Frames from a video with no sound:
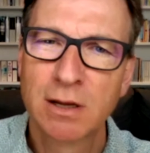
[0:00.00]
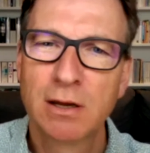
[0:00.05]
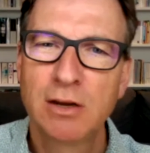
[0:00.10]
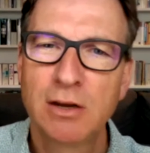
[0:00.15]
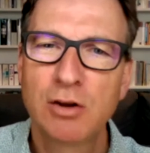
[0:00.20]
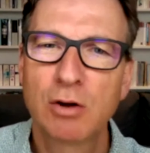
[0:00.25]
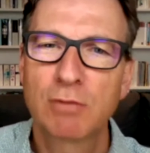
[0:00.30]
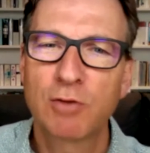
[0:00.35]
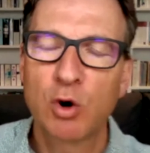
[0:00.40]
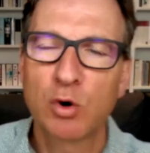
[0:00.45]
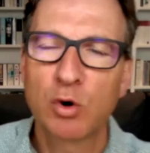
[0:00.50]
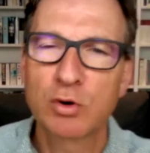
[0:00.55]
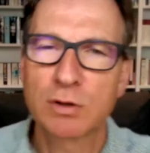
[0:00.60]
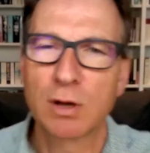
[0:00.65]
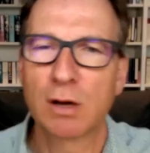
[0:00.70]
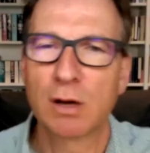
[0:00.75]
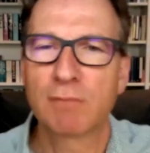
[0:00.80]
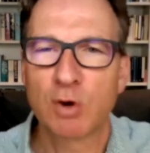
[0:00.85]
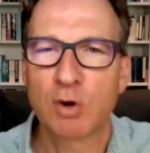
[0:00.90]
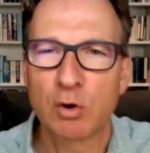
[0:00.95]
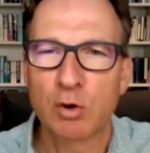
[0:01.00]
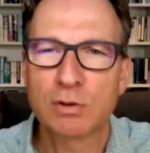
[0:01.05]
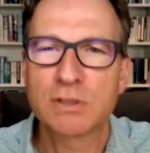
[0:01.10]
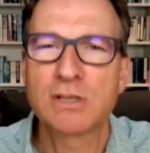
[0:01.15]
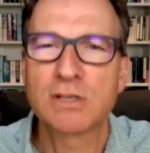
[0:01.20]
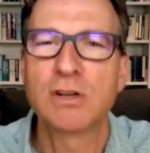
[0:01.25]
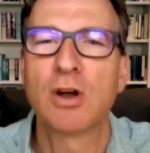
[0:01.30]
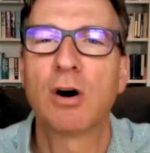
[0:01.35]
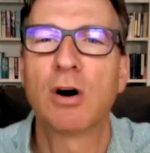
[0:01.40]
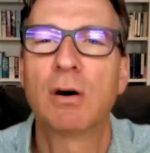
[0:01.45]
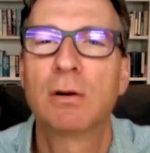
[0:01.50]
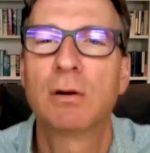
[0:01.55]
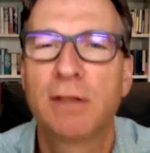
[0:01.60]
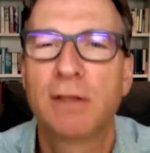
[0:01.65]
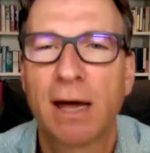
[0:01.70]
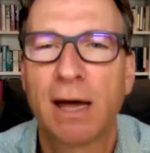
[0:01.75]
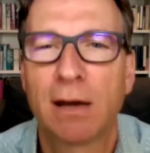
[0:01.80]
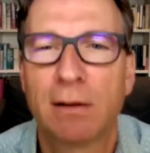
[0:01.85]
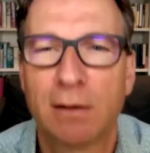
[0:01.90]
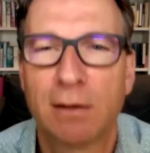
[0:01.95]
Of course not.
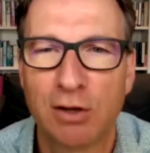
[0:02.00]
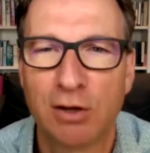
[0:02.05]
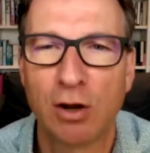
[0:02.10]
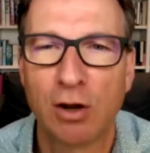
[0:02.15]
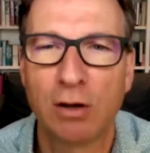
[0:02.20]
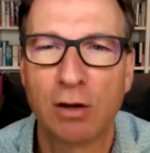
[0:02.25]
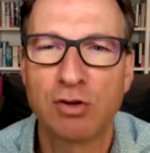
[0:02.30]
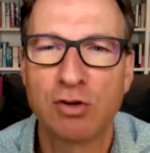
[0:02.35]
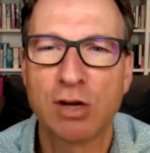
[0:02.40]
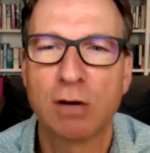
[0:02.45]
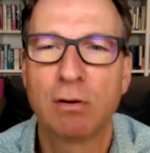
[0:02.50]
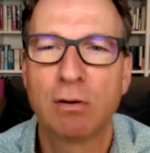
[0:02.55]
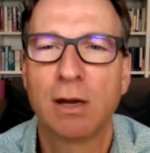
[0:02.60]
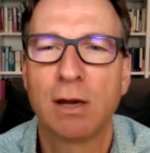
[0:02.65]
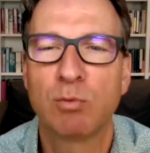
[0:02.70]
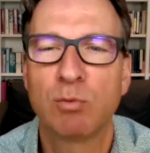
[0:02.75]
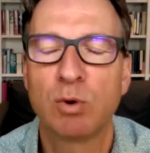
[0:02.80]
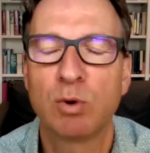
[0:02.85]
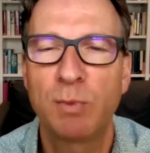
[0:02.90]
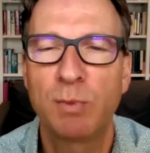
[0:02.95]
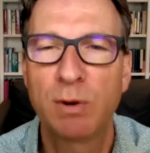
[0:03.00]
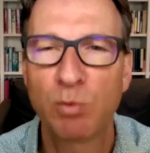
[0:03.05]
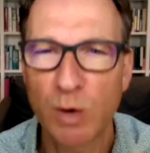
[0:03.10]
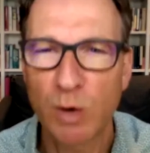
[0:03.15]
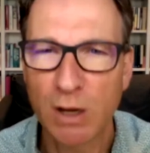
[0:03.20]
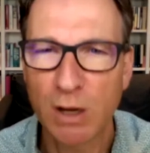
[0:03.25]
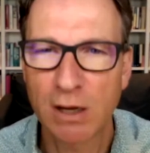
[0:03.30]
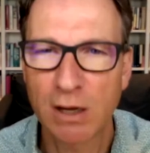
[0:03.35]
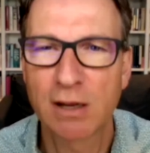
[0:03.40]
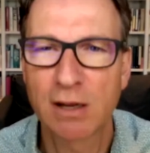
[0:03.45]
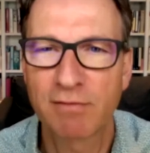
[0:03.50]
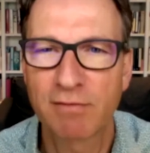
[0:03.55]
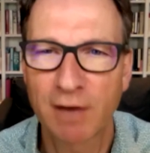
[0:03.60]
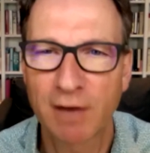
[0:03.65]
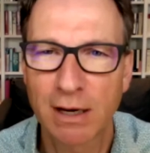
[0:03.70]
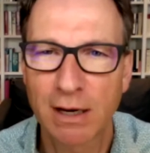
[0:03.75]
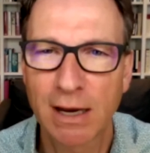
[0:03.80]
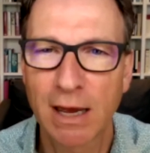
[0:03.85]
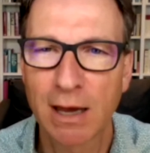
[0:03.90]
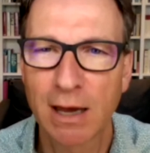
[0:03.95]
That, you don't. It would be weird if I
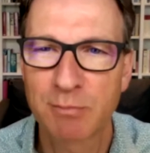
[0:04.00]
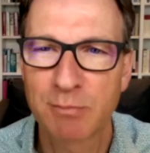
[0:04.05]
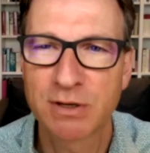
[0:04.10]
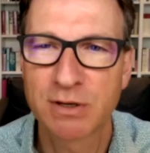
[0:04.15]
kept